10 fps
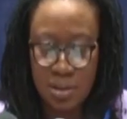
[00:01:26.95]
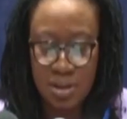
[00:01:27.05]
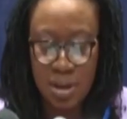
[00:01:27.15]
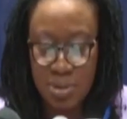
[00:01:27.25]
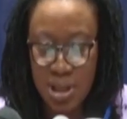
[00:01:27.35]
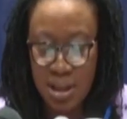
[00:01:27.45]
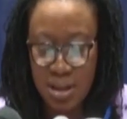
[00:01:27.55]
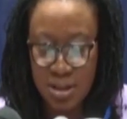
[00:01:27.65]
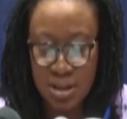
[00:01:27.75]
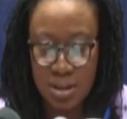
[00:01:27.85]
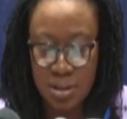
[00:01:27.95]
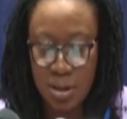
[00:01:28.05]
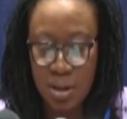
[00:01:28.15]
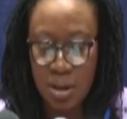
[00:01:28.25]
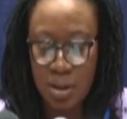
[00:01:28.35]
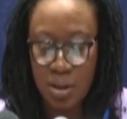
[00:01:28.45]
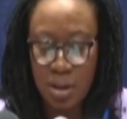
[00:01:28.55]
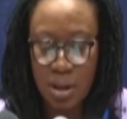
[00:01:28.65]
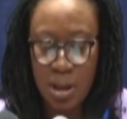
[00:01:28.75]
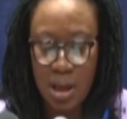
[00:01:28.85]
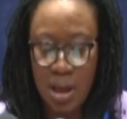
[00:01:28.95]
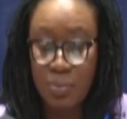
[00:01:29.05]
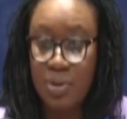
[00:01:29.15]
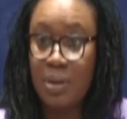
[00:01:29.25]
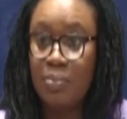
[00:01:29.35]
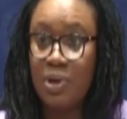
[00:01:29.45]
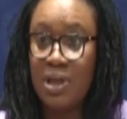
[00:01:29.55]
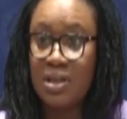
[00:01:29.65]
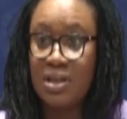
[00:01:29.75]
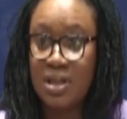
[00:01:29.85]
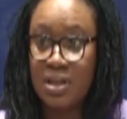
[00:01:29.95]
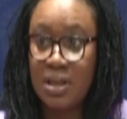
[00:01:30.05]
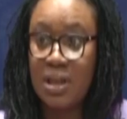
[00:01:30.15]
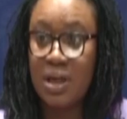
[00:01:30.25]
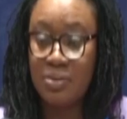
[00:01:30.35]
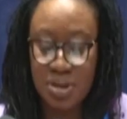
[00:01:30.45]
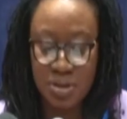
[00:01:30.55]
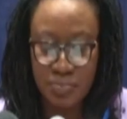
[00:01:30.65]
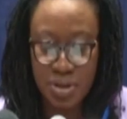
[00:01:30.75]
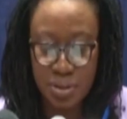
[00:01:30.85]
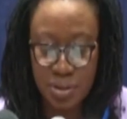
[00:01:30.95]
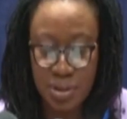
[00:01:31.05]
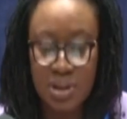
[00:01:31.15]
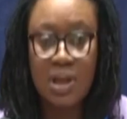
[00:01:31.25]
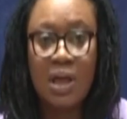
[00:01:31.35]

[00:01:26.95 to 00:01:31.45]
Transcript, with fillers: some challenges uh, with the polling station declaration of results.